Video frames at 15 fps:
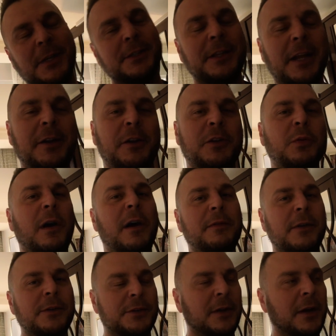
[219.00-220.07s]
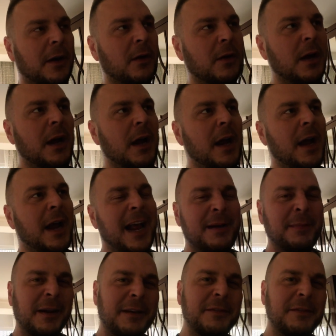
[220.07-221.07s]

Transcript: I stayed here 12 years ago, and about